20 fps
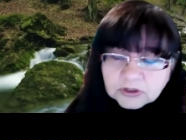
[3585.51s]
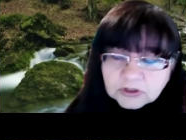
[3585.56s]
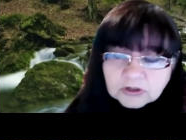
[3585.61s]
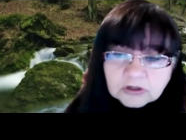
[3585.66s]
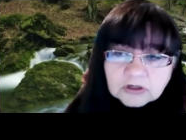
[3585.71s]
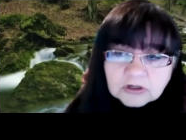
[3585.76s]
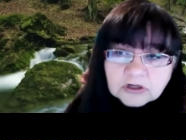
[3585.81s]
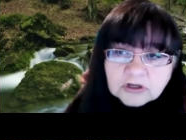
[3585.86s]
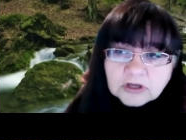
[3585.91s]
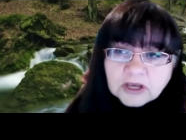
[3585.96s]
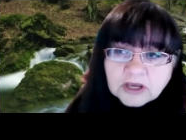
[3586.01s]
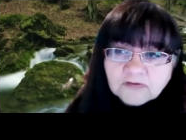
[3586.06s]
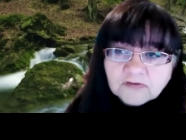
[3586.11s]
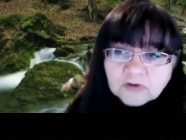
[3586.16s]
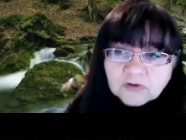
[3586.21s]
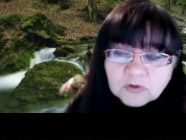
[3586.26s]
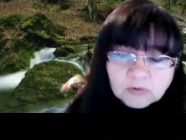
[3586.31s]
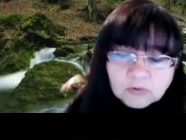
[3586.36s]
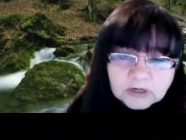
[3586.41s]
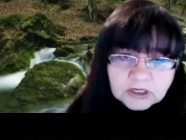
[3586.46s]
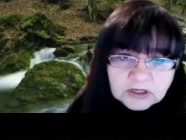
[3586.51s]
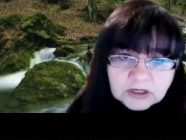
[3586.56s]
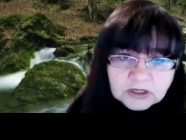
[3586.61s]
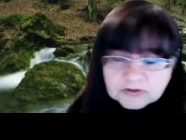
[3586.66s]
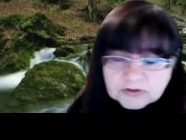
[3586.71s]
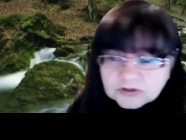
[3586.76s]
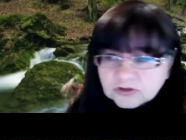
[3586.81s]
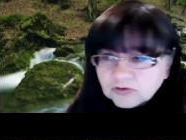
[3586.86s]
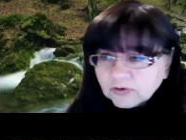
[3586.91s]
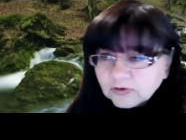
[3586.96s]
No,
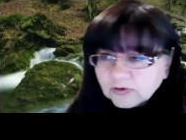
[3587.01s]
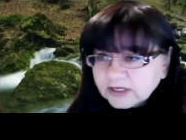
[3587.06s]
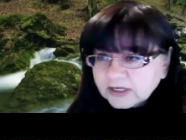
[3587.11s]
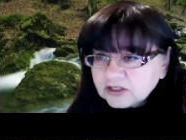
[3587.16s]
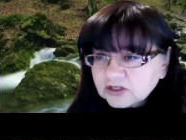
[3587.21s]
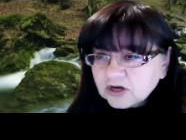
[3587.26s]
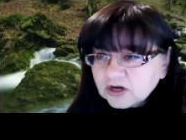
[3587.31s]
everyone uses